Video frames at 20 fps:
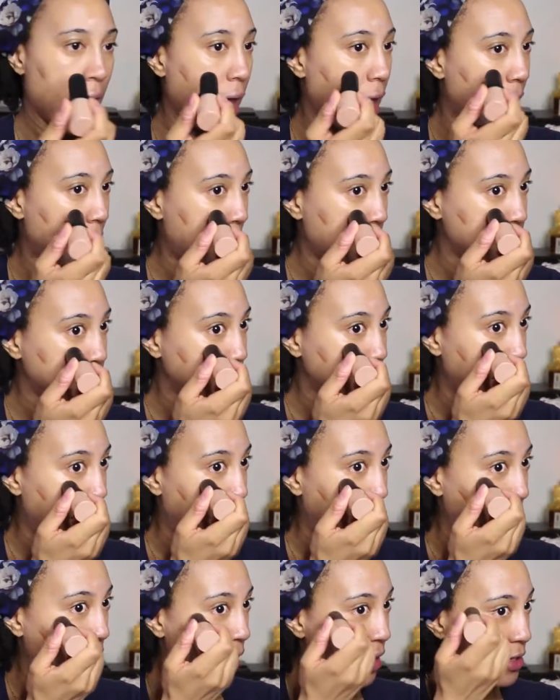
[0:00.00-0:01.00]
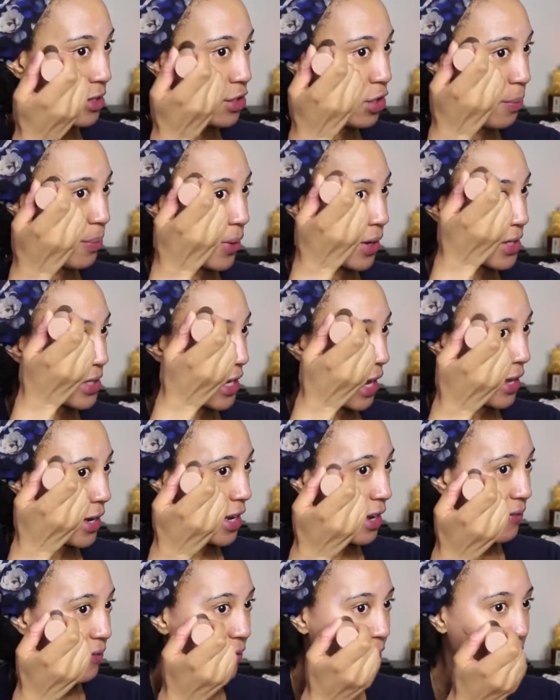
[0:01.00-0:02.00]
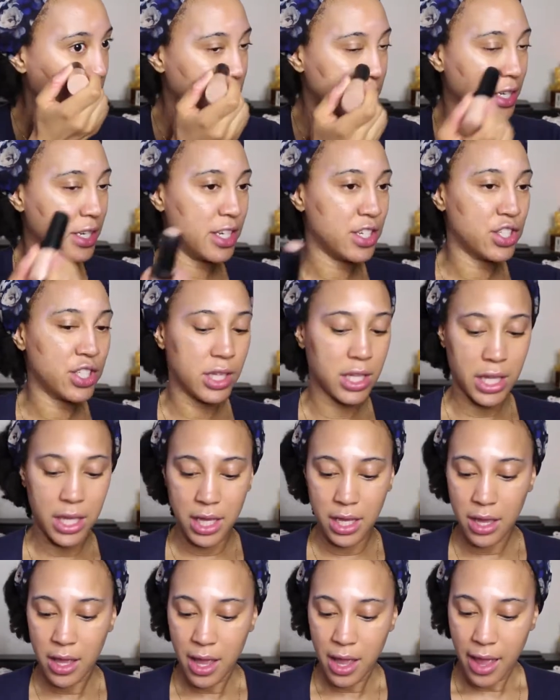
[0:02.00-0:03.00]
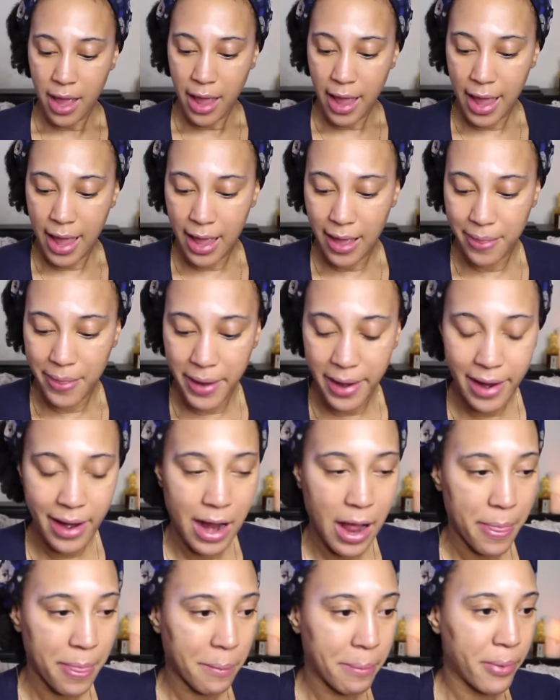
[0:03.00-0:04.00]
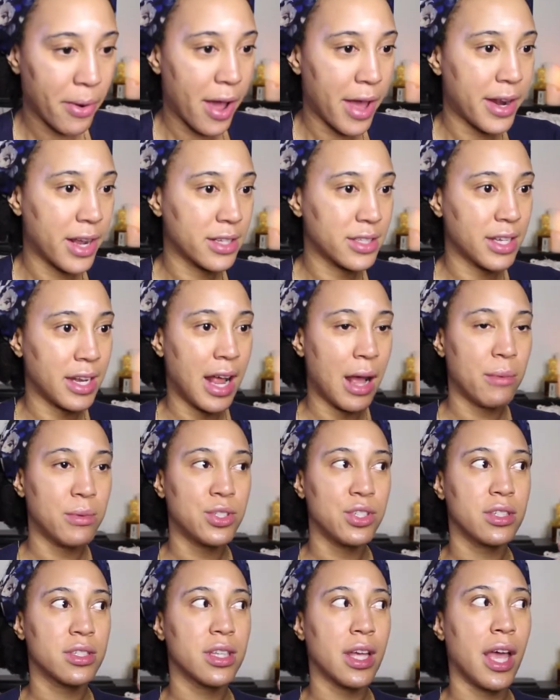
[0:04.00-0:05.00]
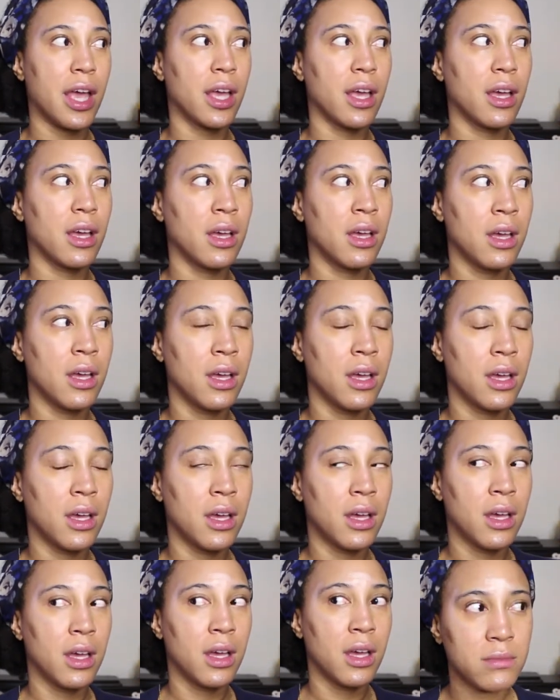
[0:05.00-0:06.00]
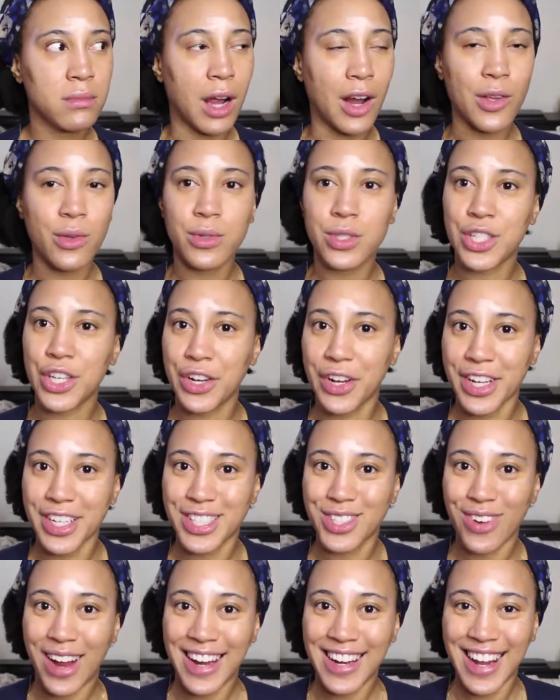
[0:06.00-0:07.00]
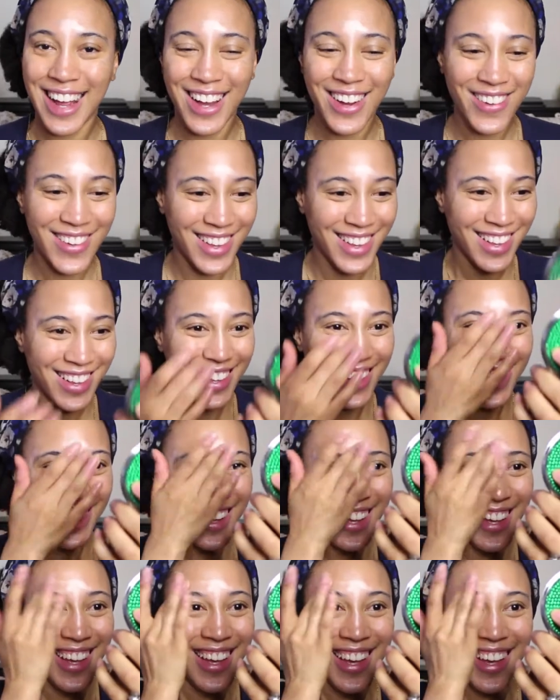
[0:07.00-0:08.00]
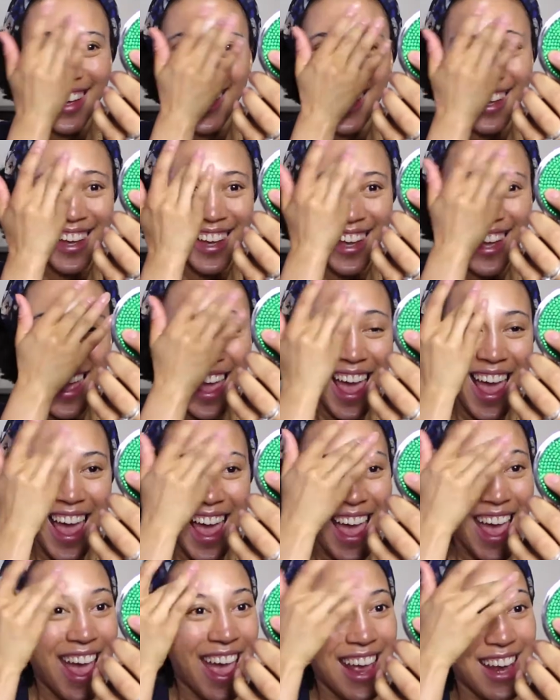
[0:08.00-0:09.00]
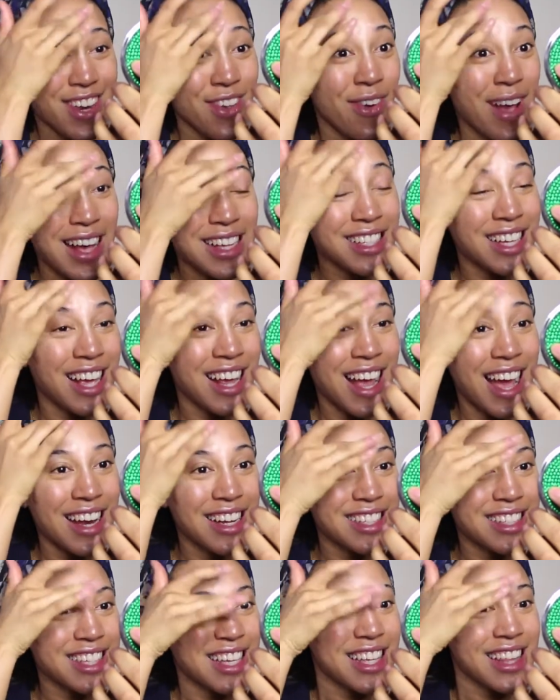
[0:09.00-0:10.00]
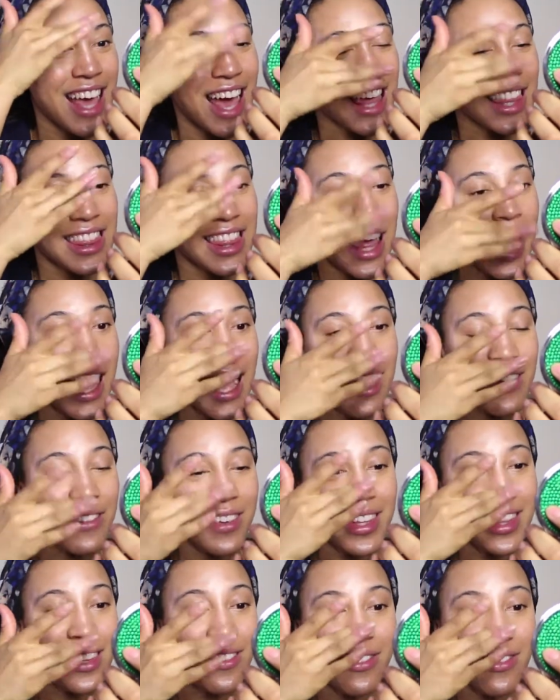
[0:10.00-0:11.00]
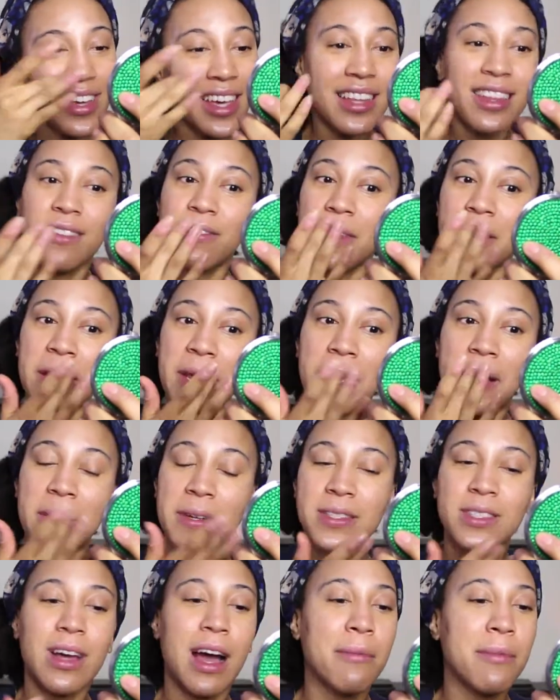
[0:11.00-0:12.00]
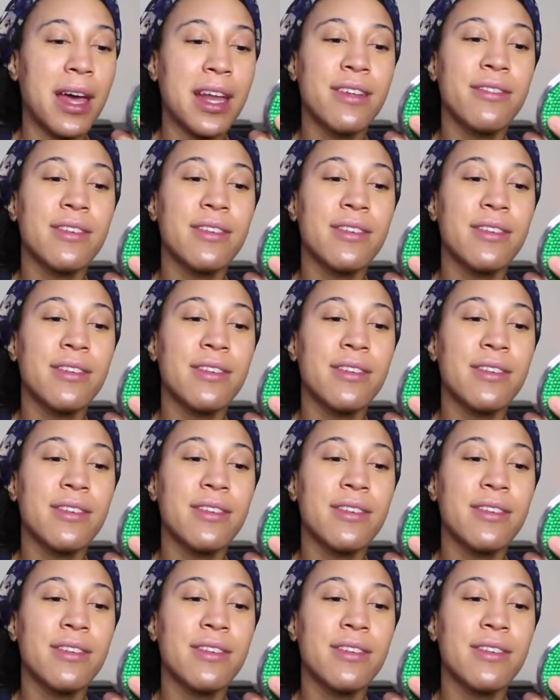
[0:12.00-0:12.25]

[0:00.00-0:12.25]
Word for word: and I was like super excited at first initially, and then I got the products and I was just like, are you serious right now? And you guys can kind of see that live in the, in the video. So I'm not